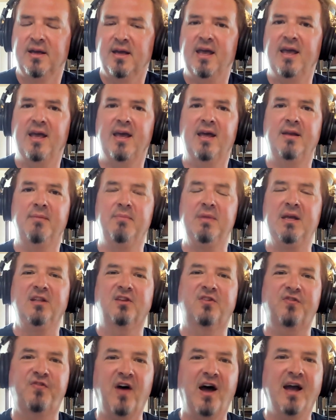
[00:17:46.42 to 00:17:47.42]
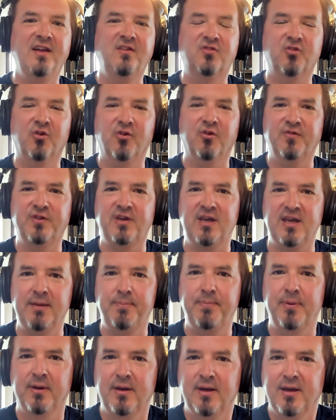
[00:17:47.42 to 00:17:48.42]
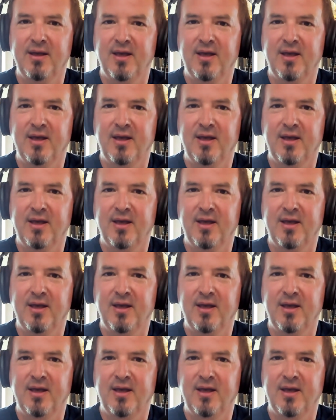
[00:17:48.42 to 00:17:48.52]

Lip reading: and it means Find, Serve, Keep.